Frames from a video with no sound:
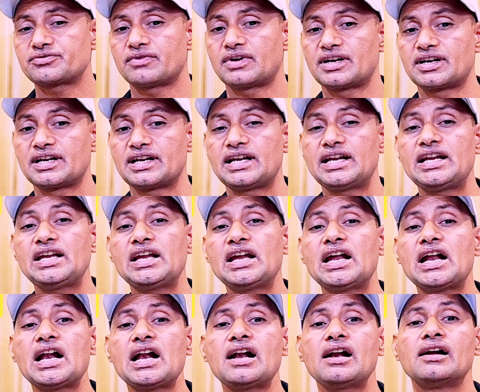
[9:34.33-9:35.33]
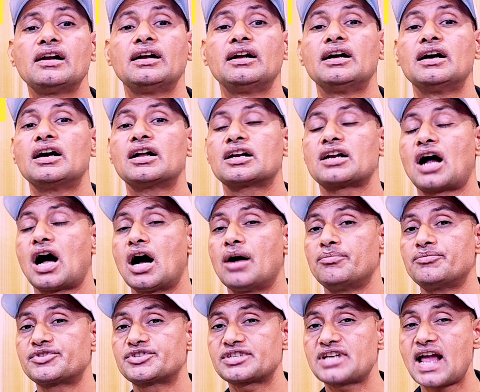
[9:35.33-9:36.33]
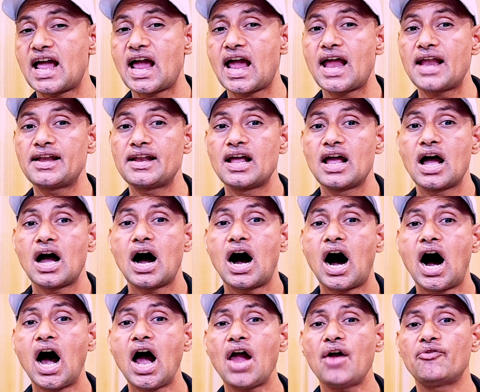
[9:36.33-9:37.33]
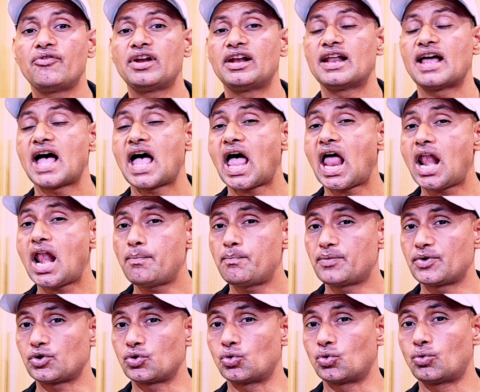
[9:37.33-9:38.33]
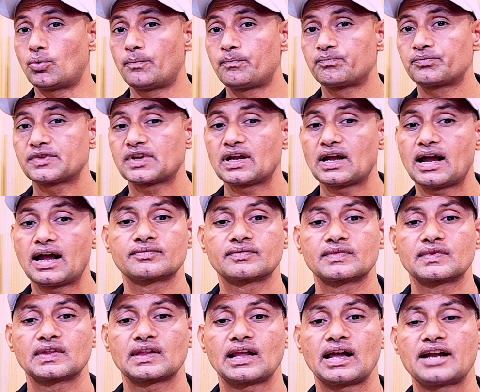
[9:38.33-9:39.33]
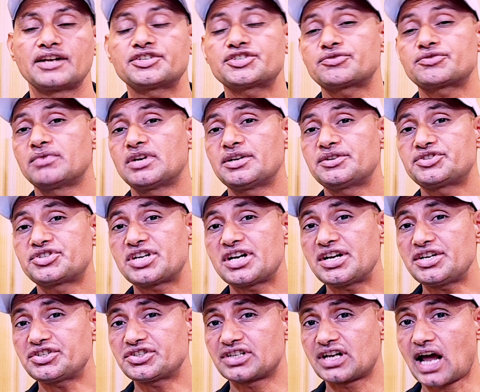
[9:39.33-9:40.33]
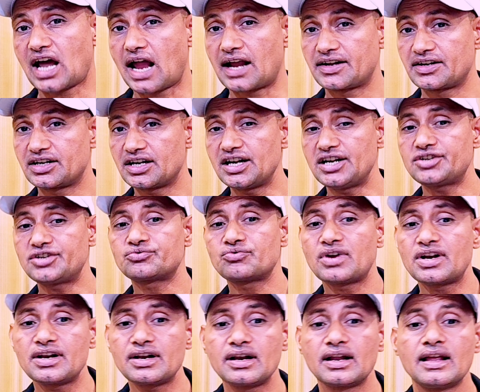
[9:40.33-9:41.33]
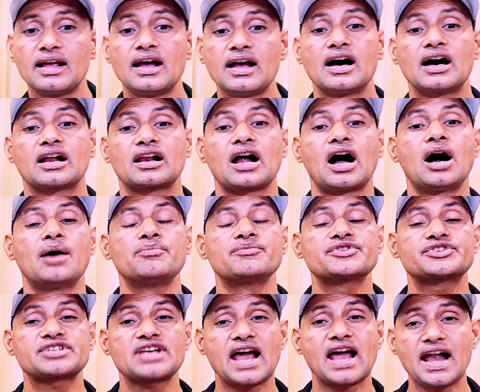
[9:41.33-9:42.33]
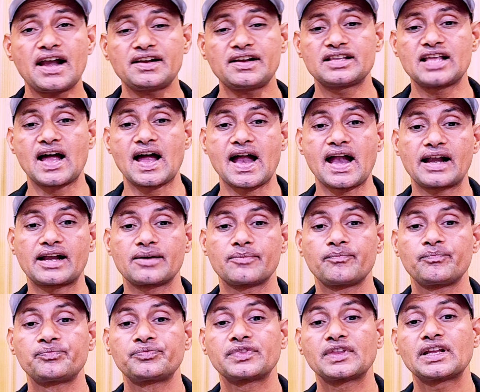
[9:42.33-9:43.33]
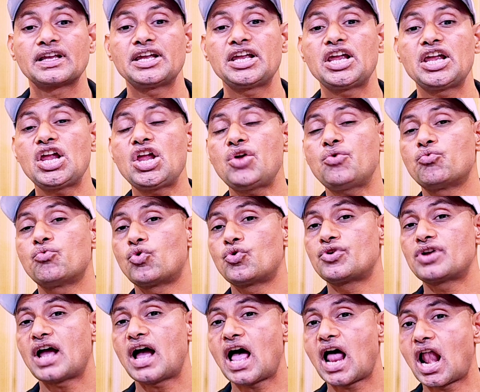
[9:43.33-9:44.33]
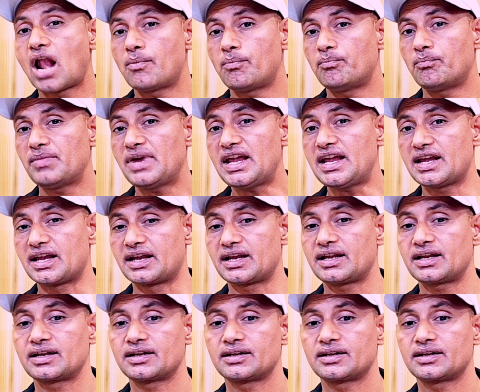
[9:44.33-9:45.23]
one here, Ram said, I will help you. And it's really changed like this one. Ram said that he would help me.